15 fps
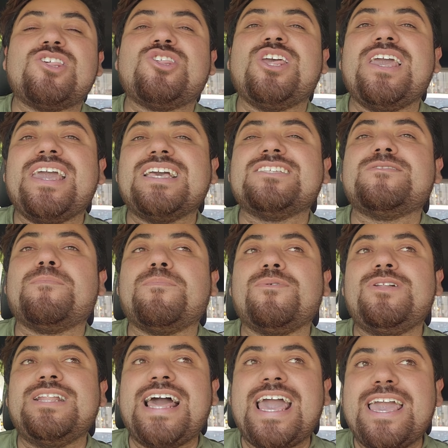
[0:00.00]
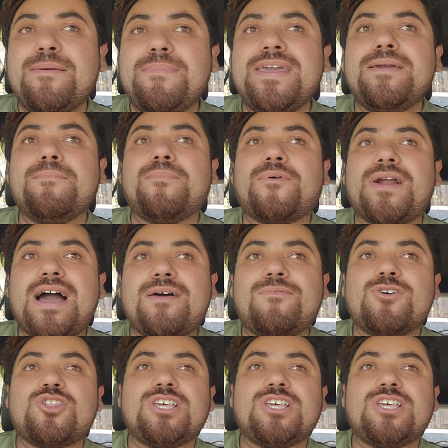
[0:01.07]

She is blaming Bravo,